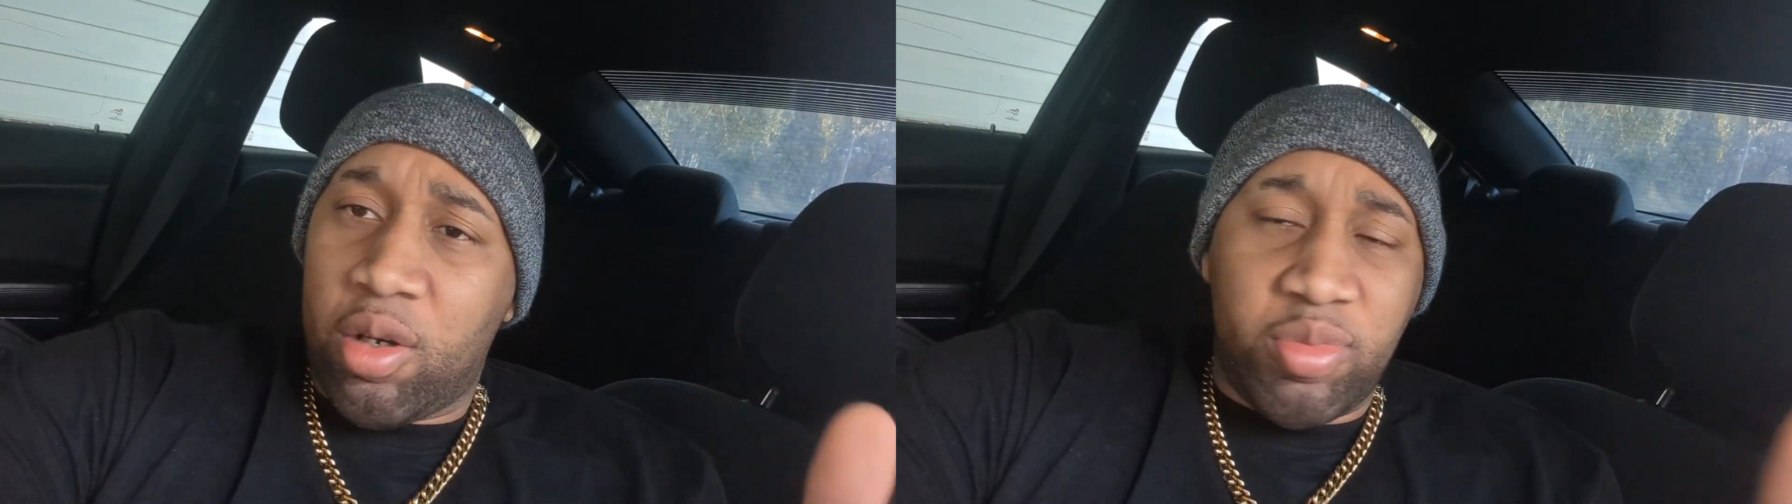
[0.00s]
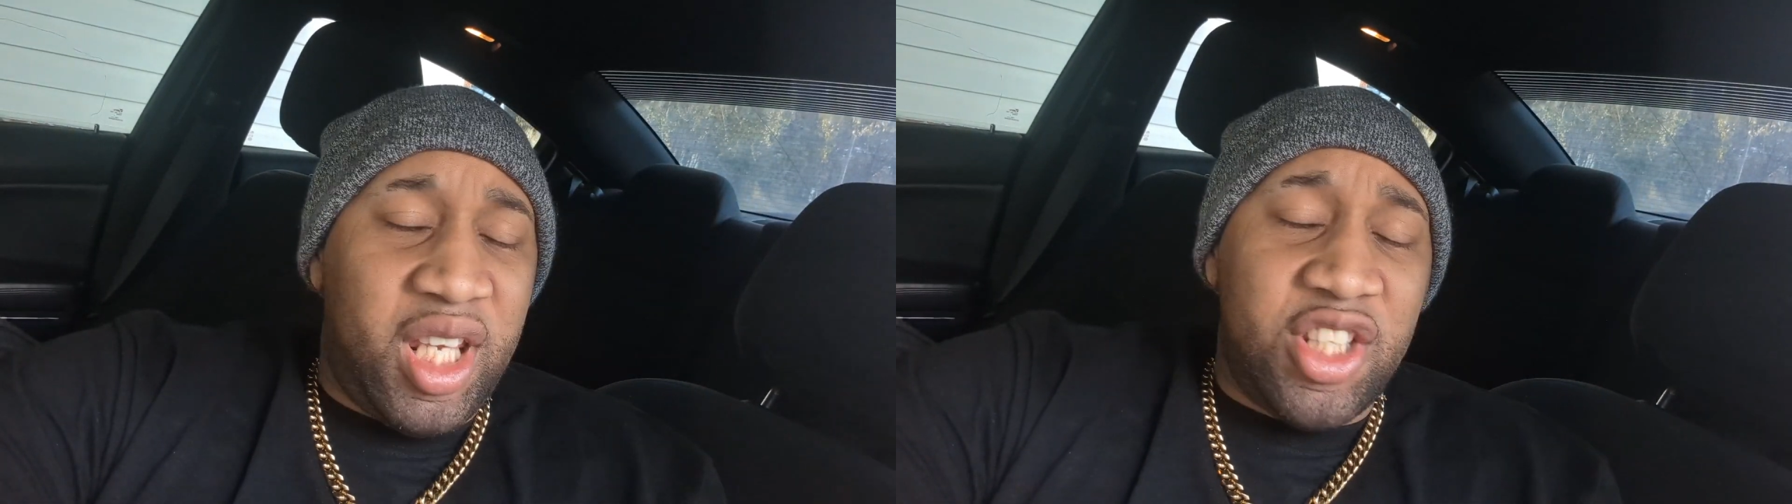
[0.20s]

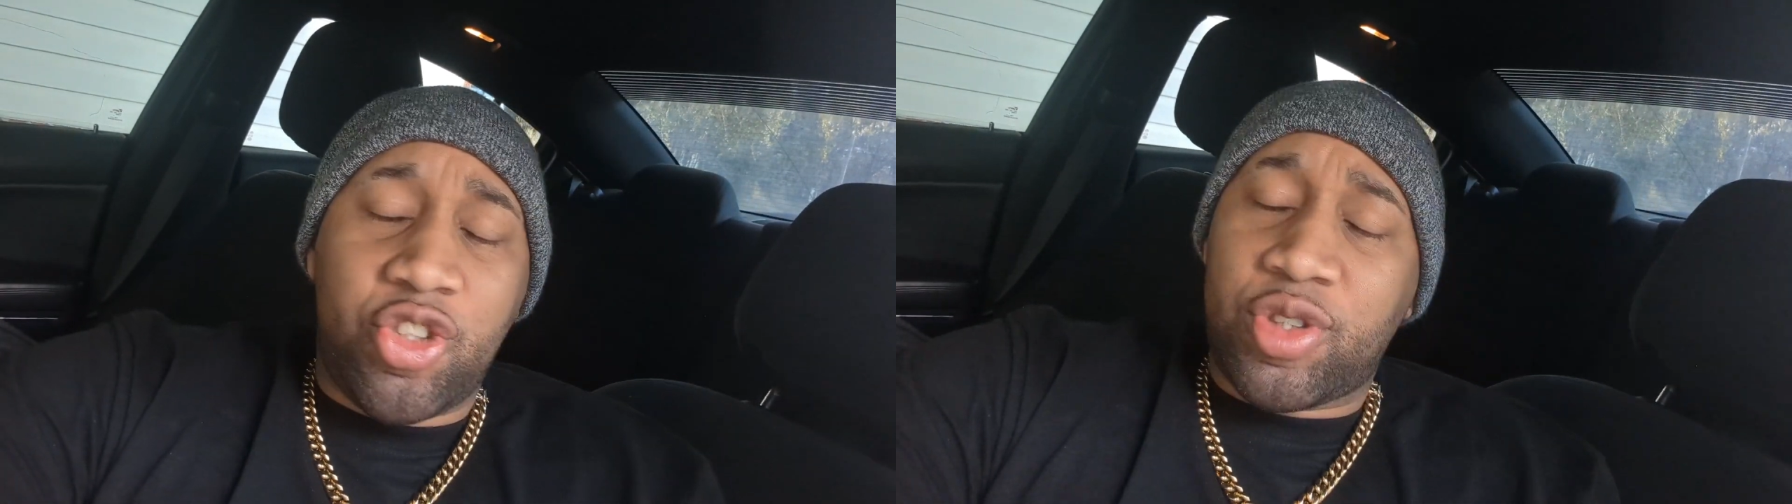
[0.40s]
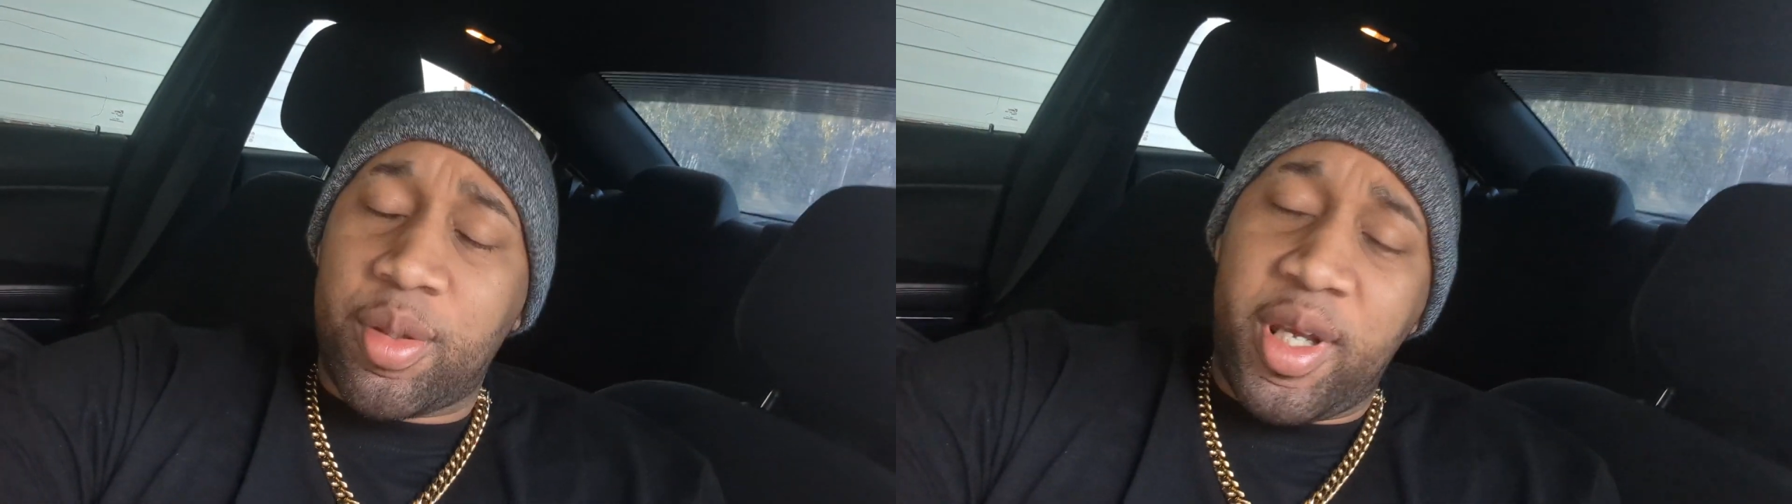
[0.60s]
get
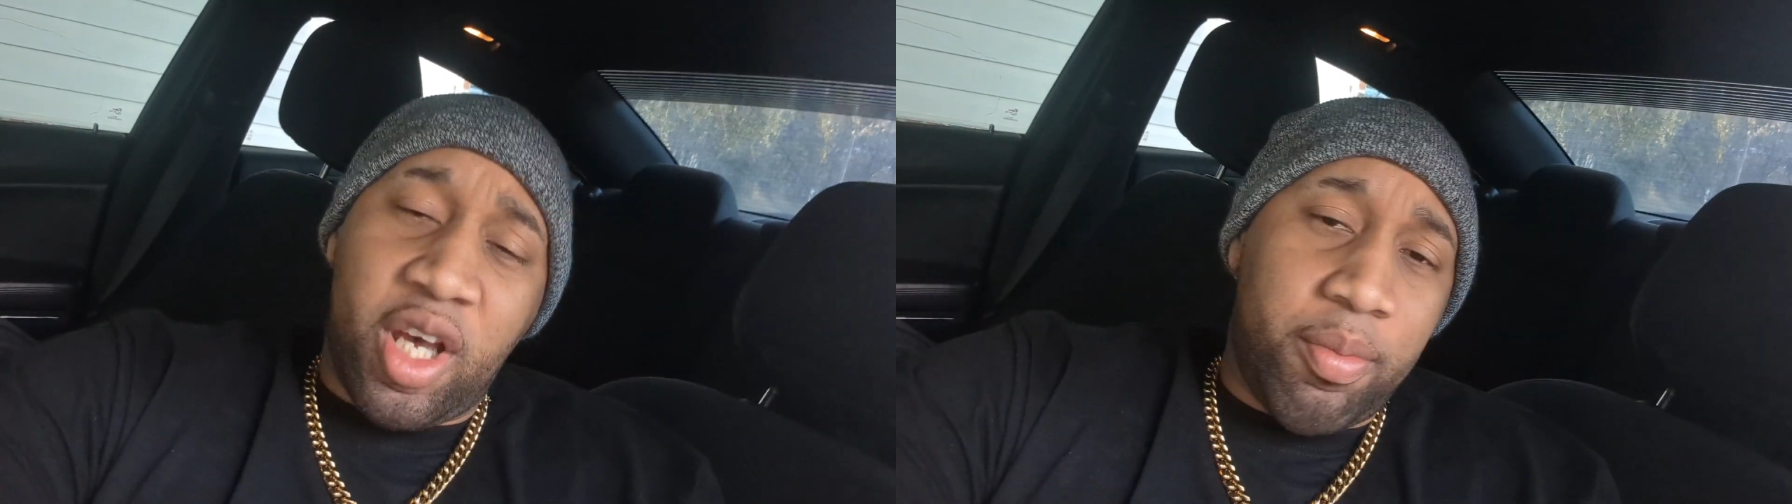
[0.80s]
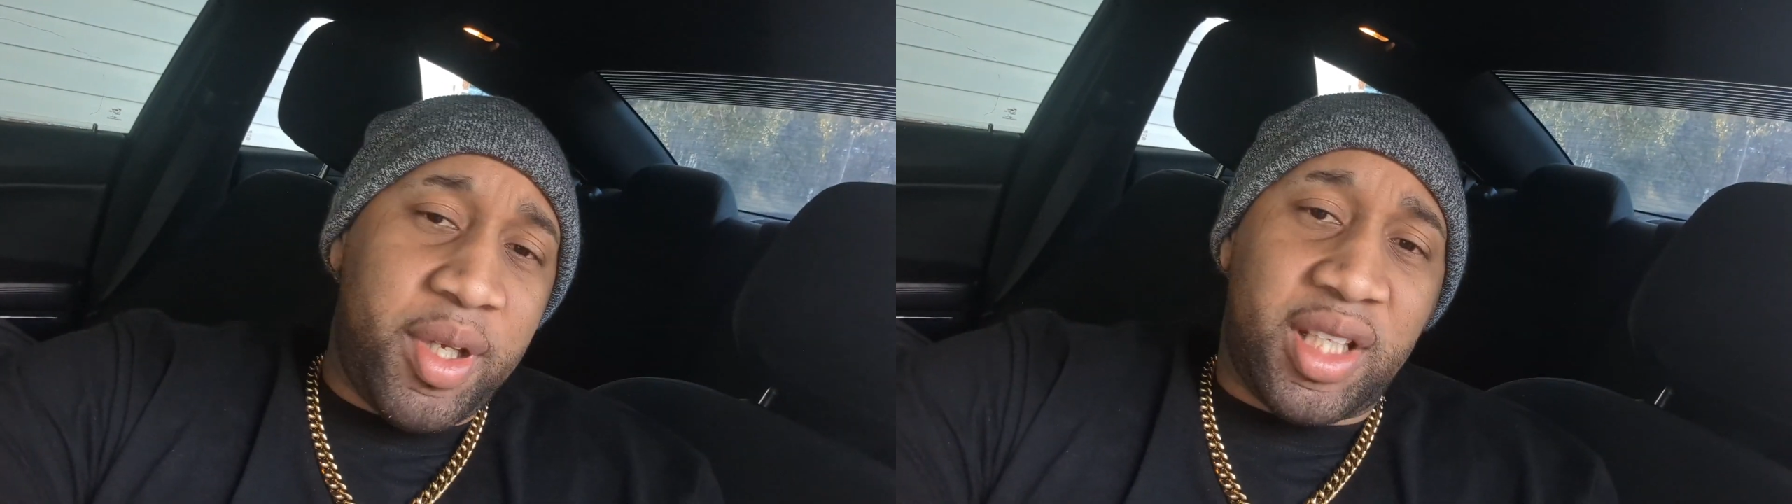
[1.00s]
you some
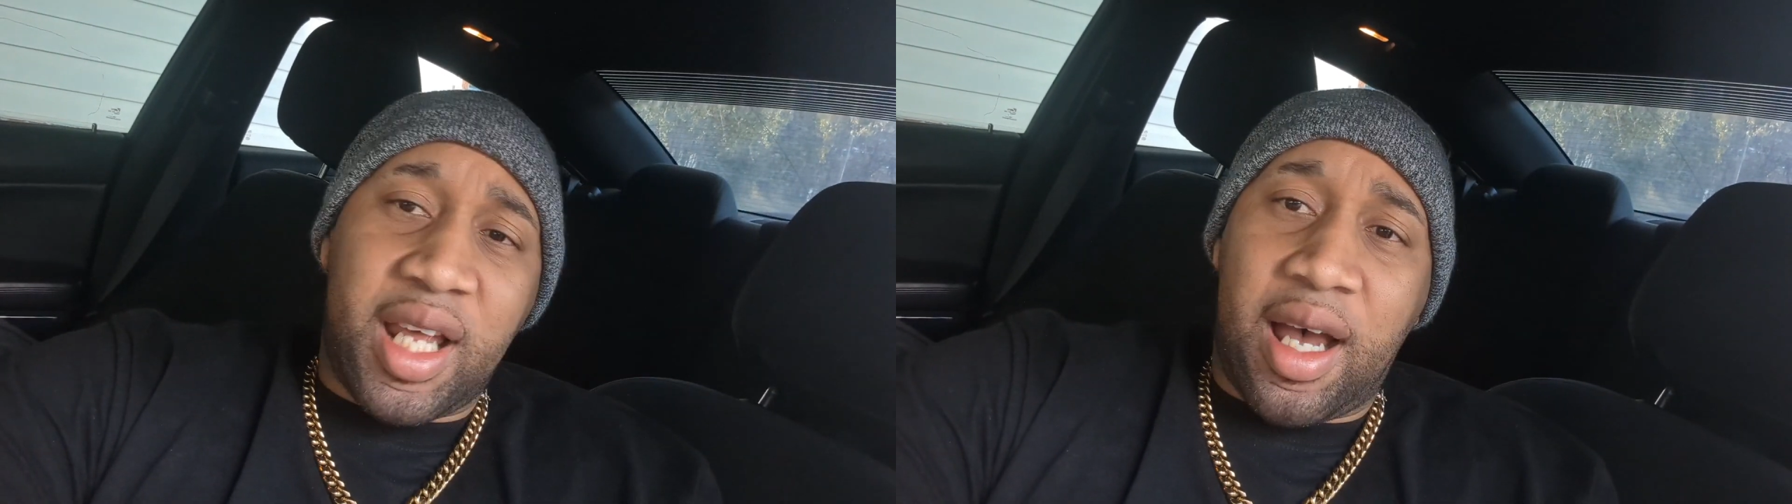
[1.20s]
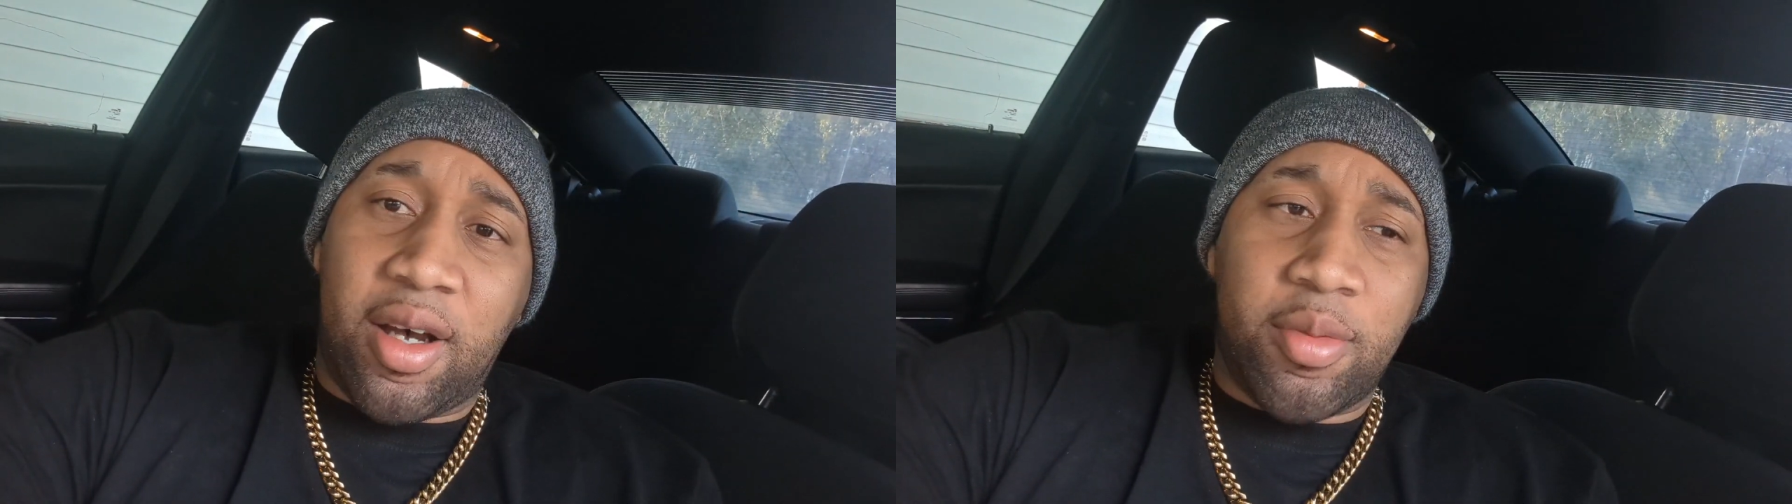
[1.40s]
help, big
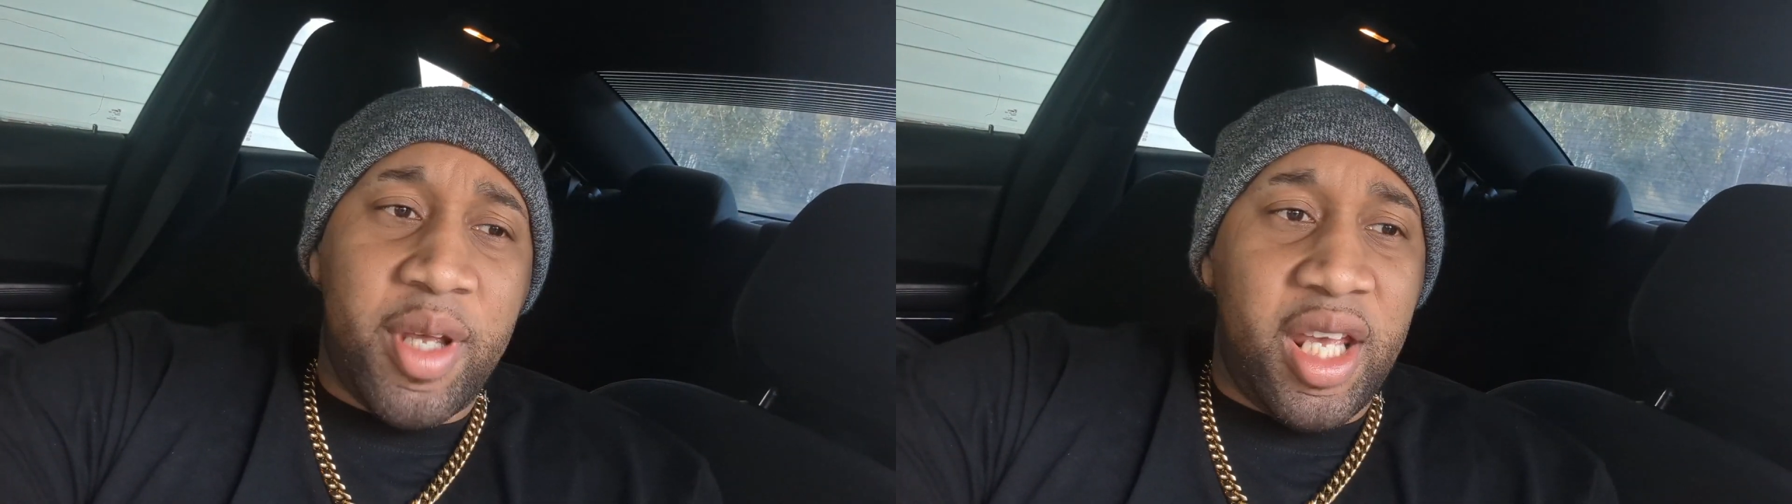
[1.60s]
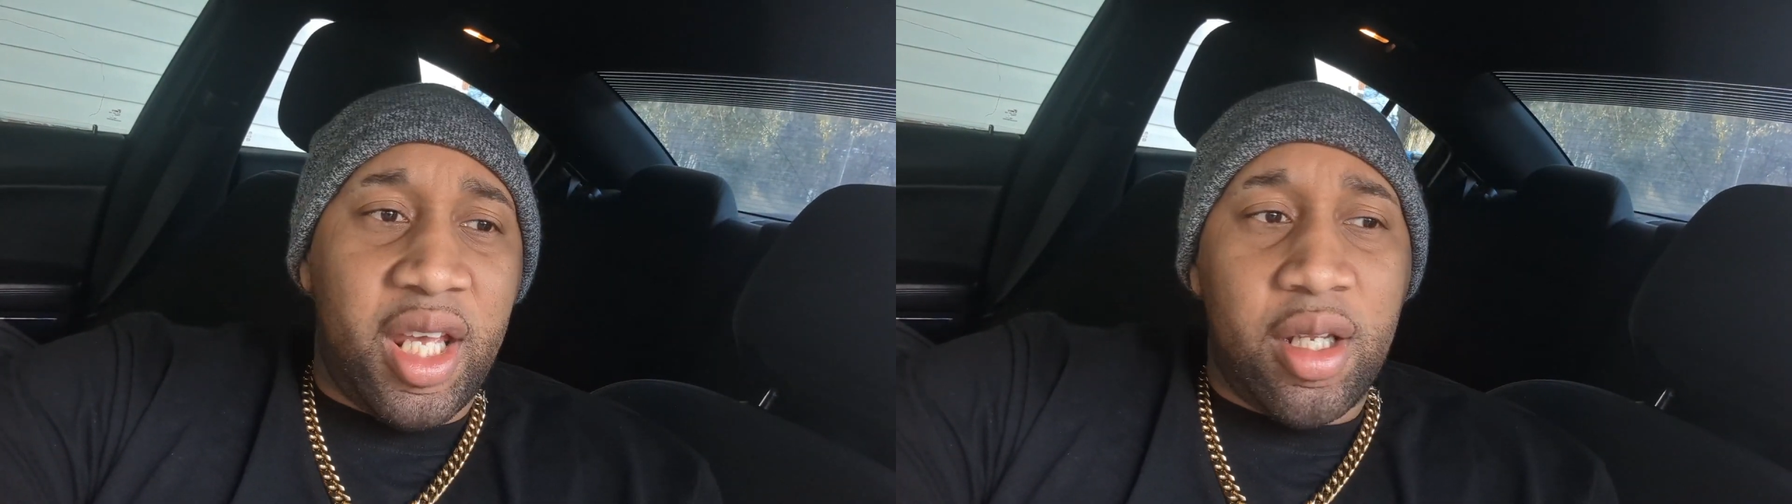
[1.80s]
dog,
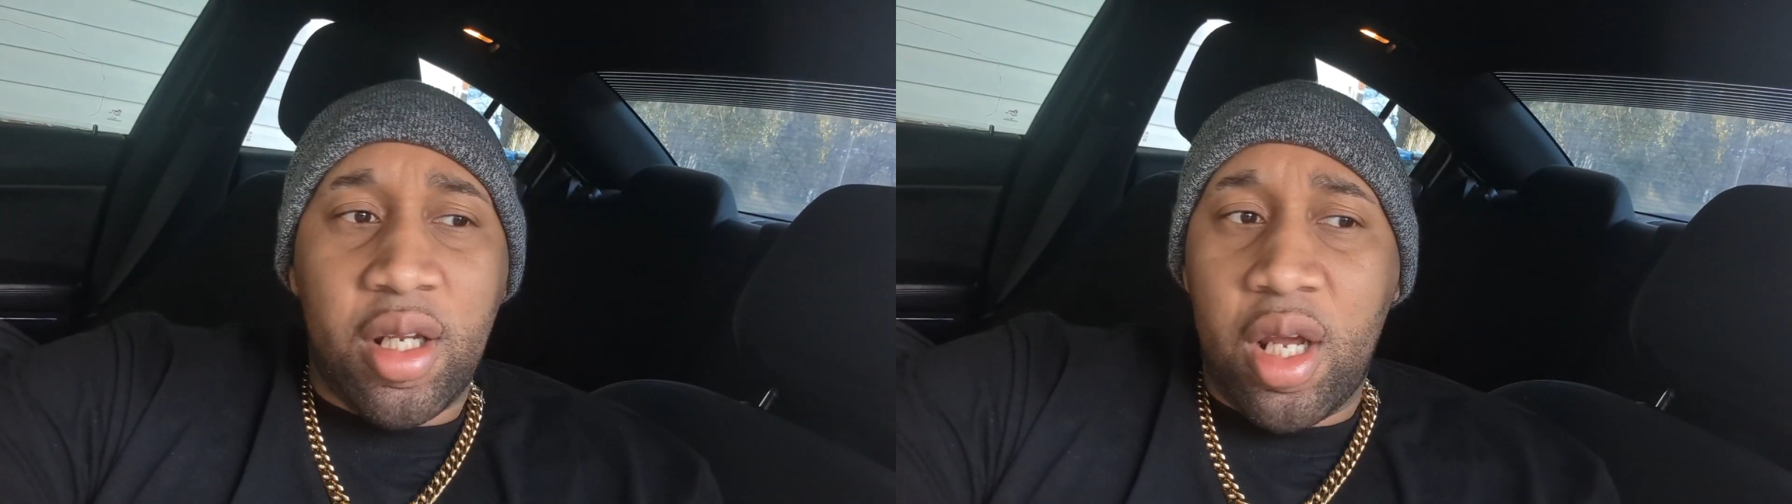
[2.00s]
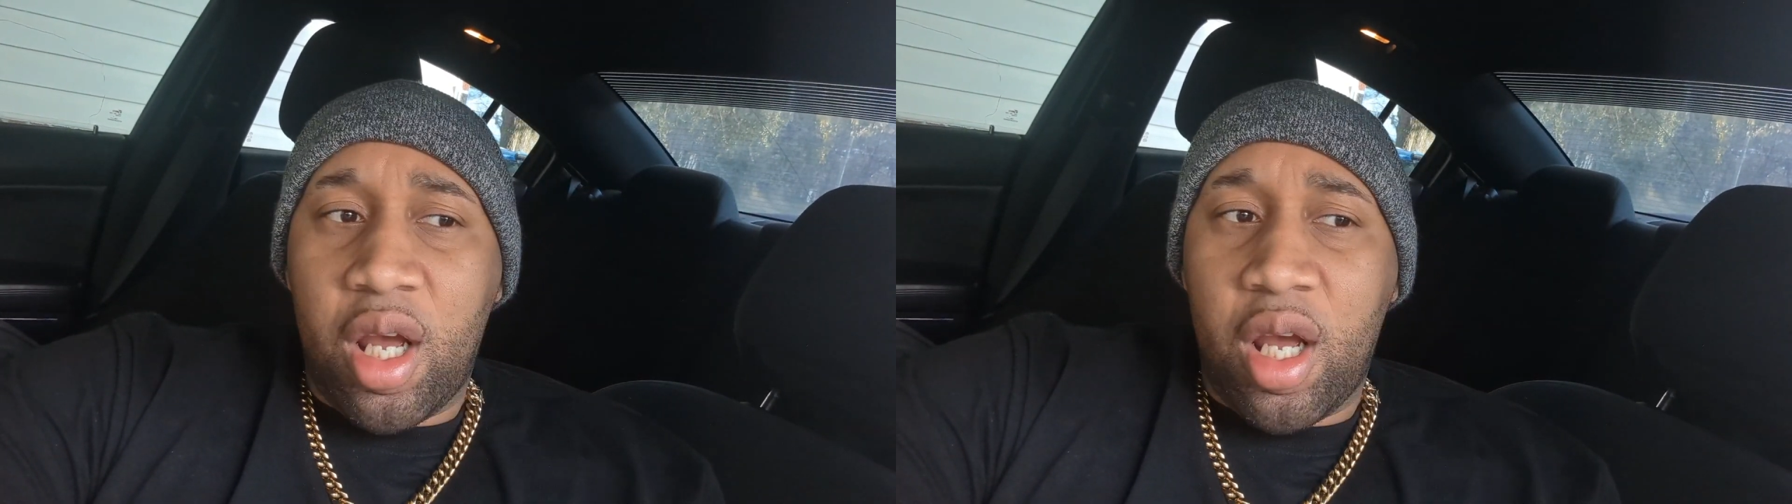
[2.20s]
man.